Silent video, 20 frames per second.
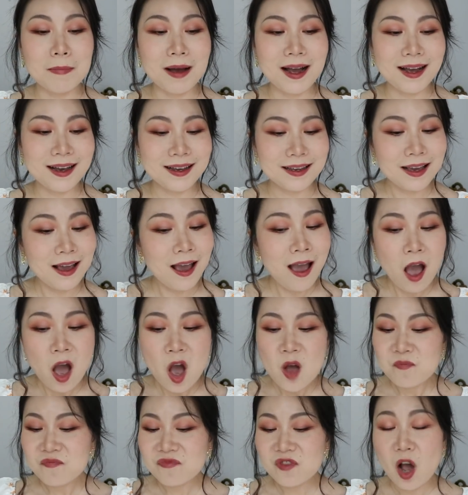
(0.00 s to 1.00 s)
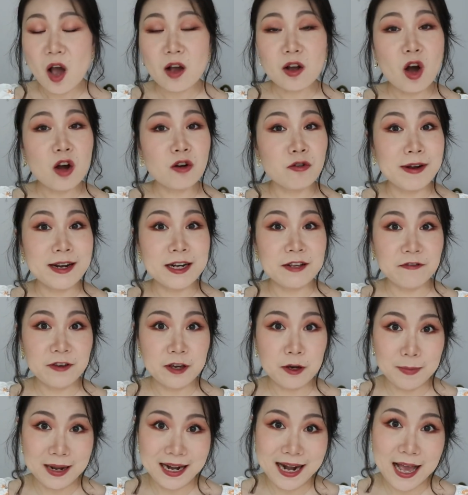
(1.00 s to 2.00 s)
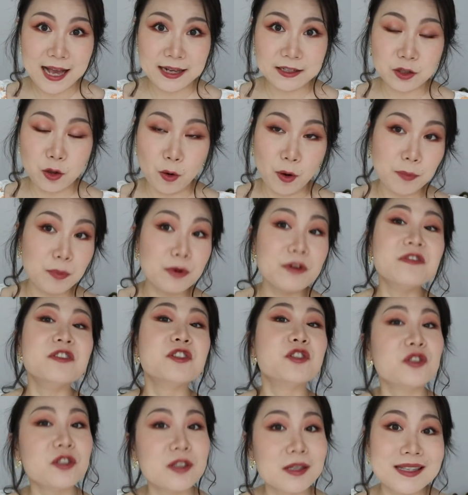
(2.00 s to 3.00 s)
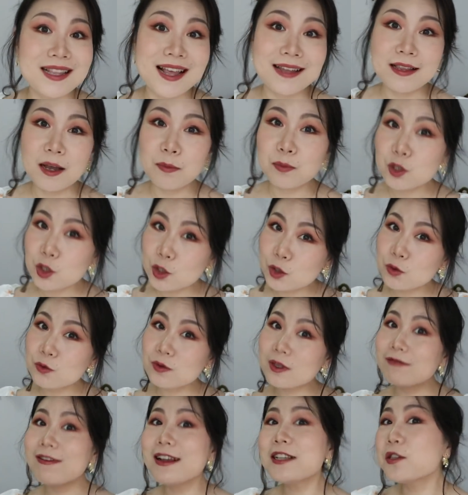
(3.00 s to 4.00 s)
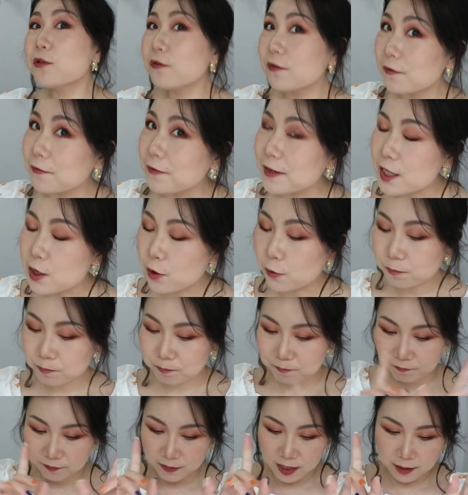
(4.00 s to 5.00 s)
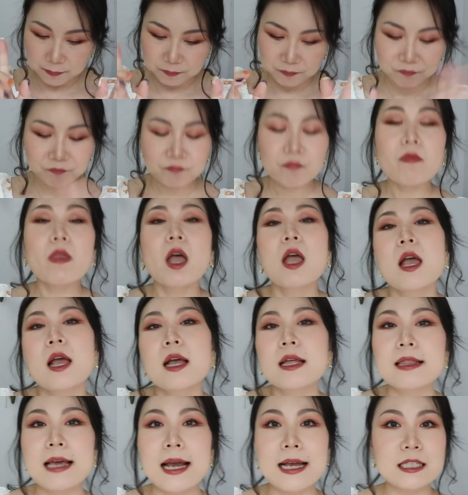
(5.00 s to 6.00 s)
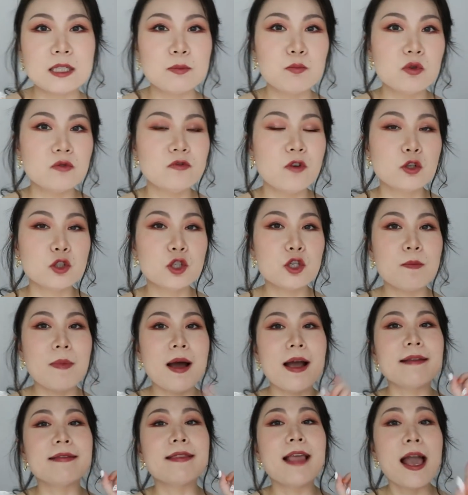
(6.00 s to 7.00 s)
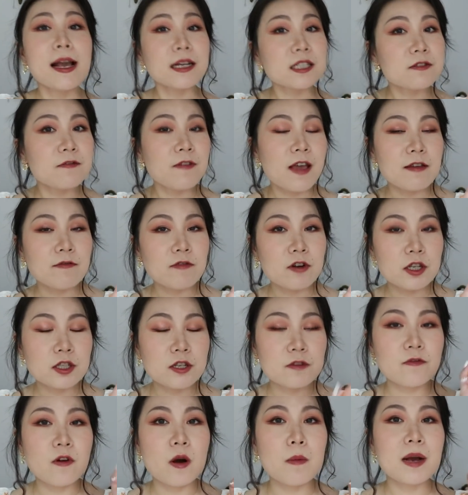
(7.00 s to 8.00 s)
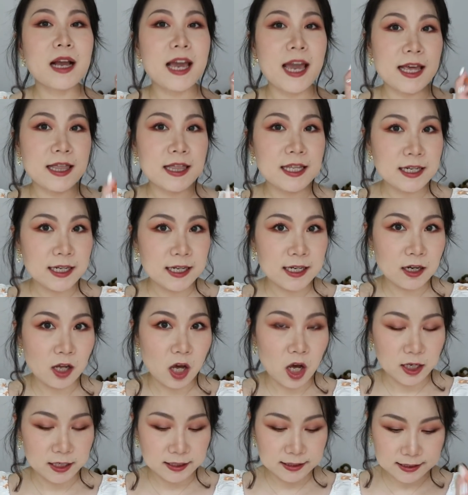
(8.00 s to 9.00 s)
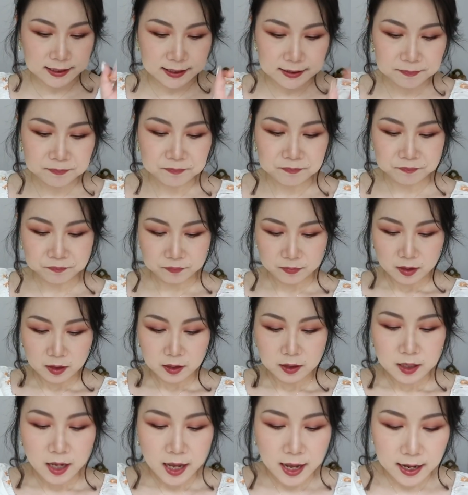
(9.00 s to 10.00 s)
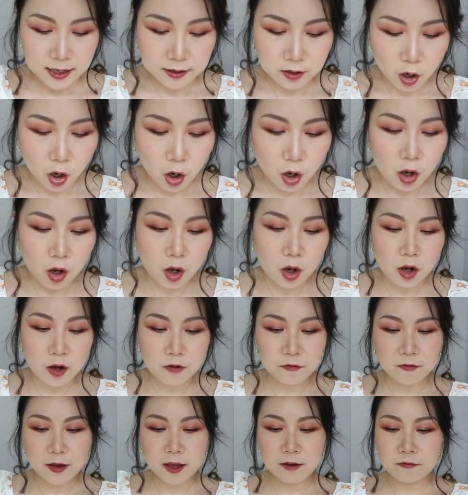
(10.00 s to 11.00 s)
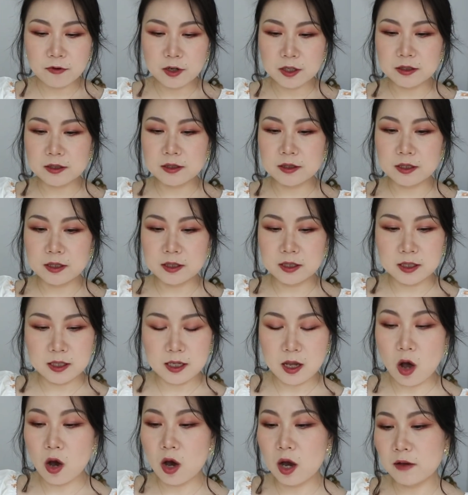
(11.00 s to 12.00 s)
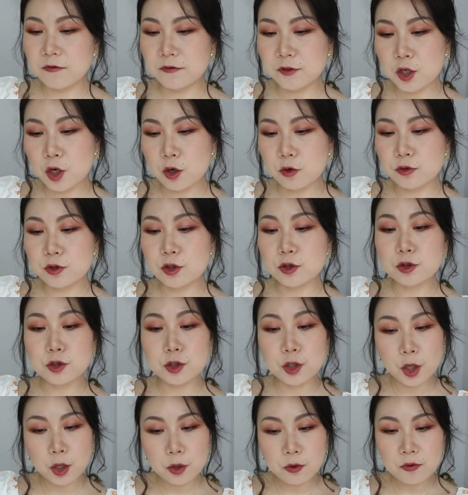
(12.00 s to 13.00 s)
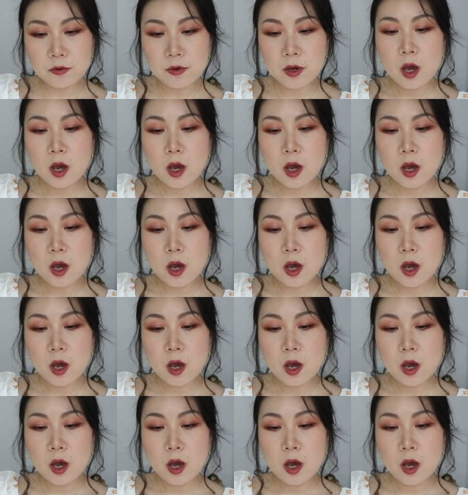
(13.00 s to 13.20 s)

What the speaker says: I can't really feel my legs, so I prefer just to stand up to do the rest of the video. Now, let's move on to my next favorite from KathleenLights. And her favorites, I've chosen two.